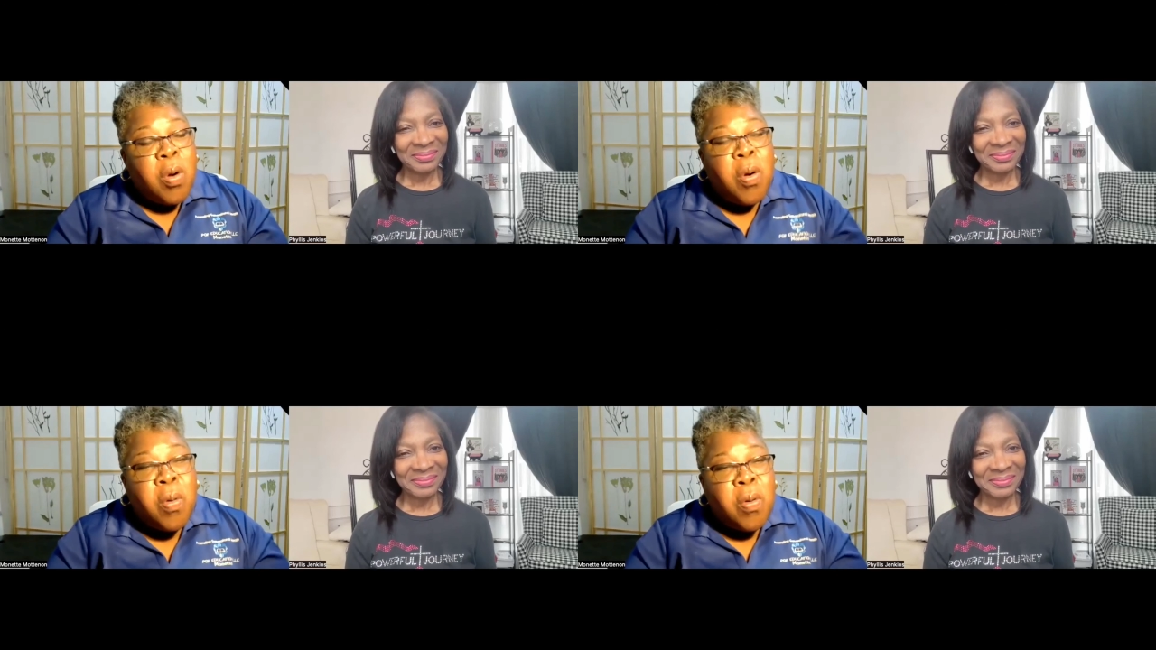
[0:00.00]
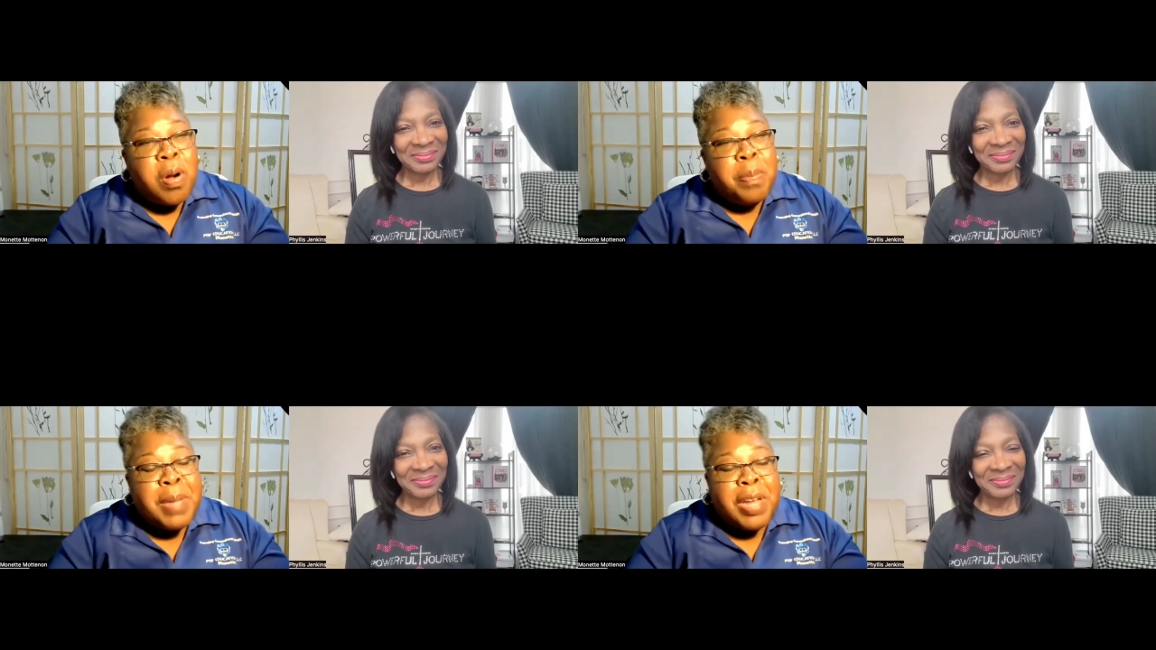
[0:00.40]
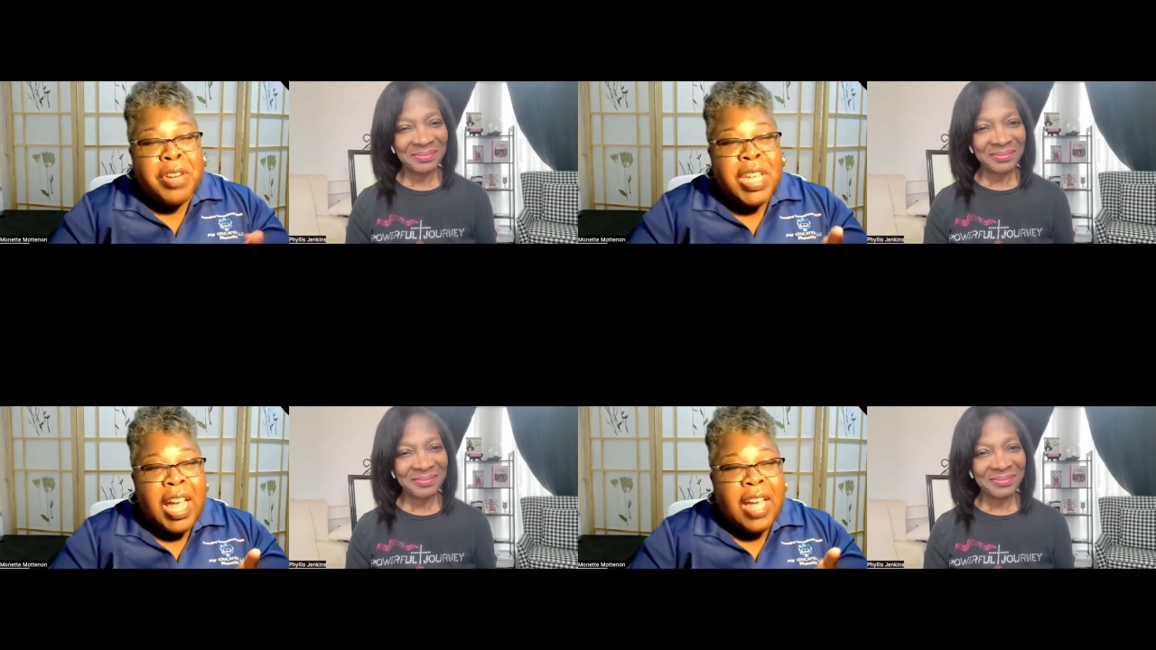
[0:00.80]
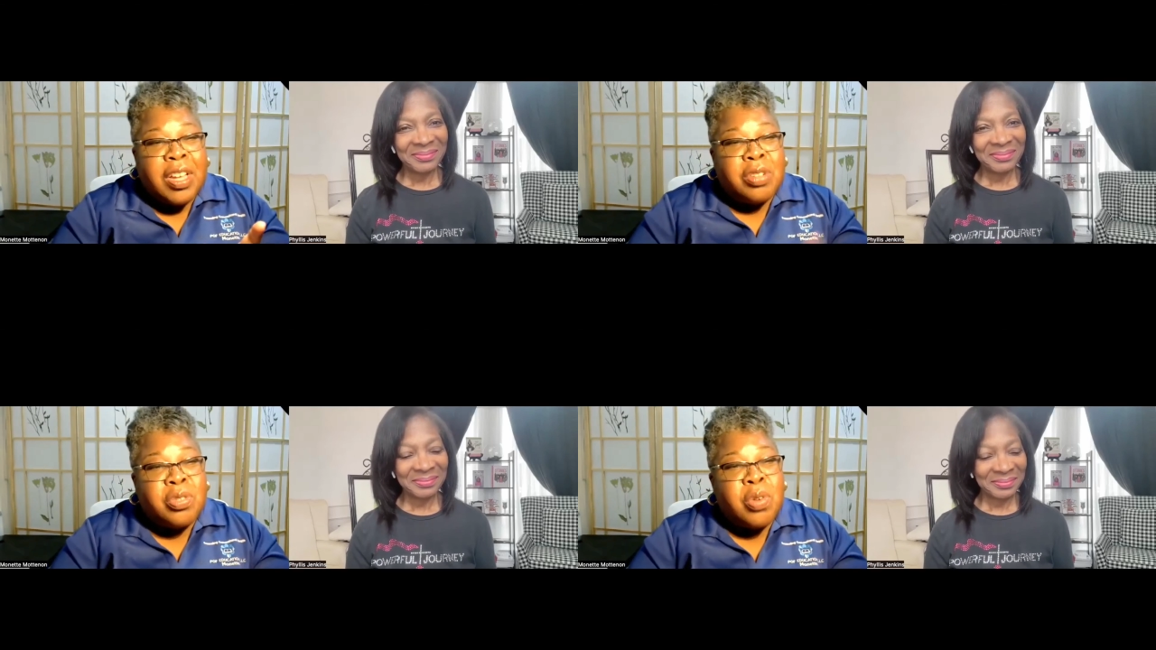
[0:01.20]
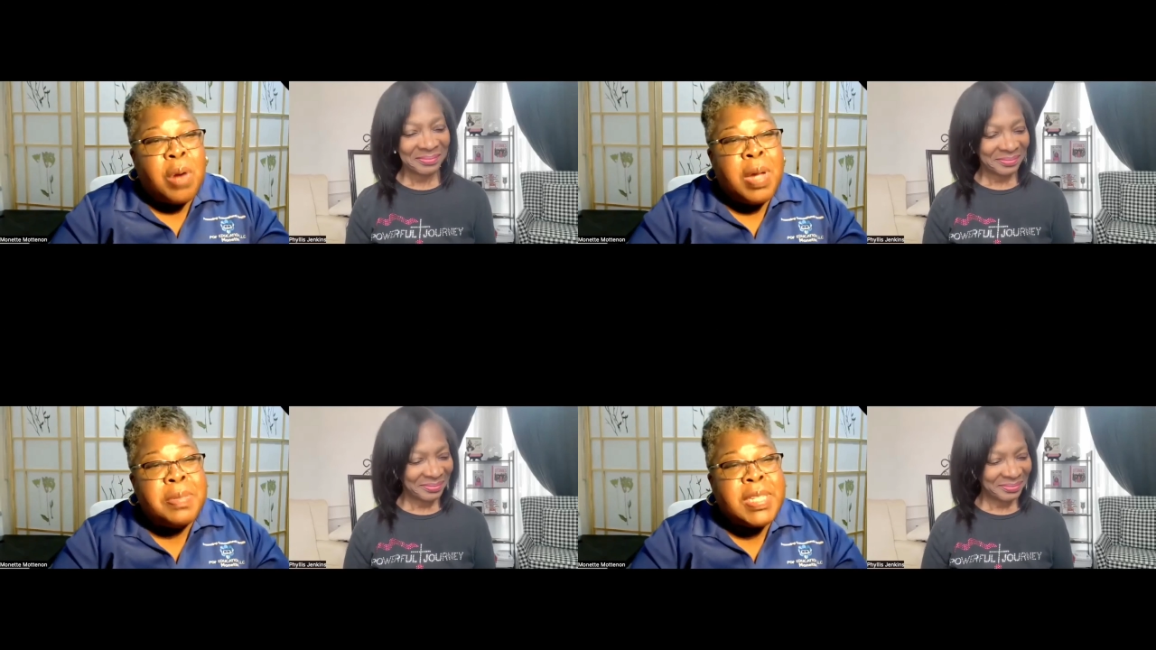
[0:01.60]
Speaker 1: or better yet, go to our
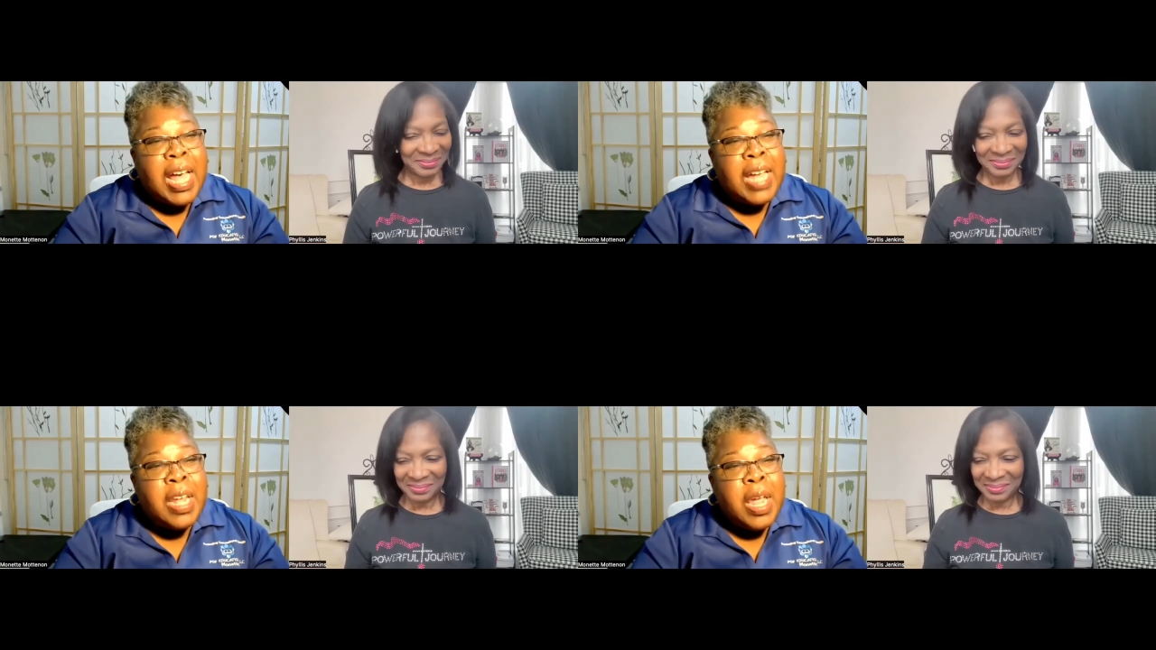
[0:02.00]
website,